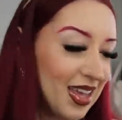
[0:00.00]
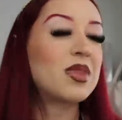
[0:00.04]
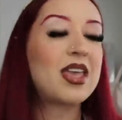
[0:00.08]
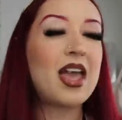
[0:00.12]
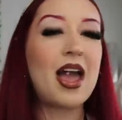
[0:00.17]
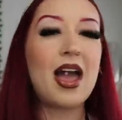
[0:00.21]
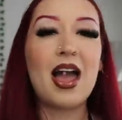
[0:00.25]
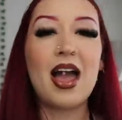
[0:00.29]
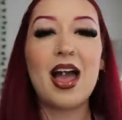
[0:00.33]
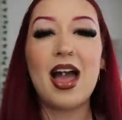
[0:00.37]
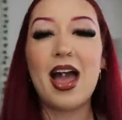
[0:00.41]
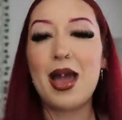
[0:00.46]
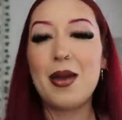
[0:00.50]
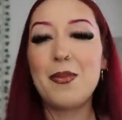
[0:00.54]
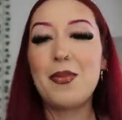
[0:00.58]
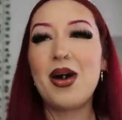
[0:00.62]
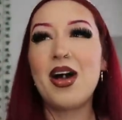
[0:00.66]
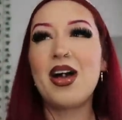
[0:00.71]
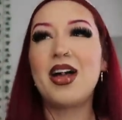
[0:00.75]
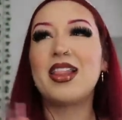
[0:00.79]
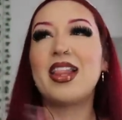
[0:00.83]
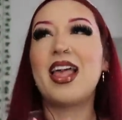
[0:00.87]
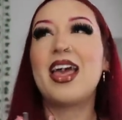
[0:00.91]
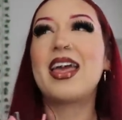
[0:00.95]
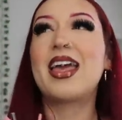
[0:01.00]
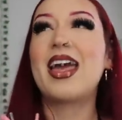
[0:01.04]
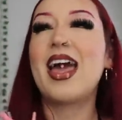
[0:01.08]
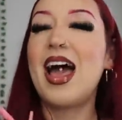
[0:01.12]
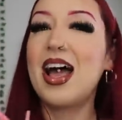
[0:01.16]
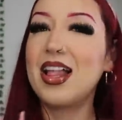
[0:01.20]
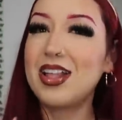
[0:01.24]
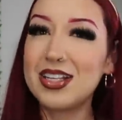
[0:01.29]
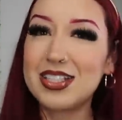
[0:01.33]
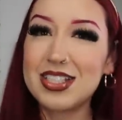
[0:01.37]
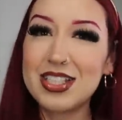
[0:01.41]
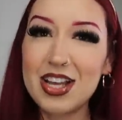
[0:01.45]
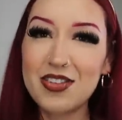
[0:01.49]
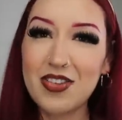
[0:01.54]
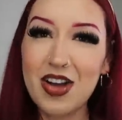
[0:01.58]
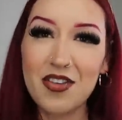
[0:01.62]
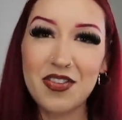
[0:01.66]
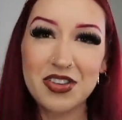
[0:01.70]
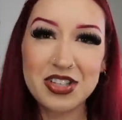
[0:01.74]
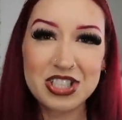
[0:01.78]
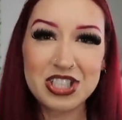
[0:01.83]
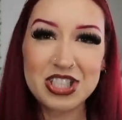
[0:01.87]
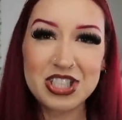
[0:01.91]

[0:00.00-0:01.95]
Yeah, I bought like hella stuff off of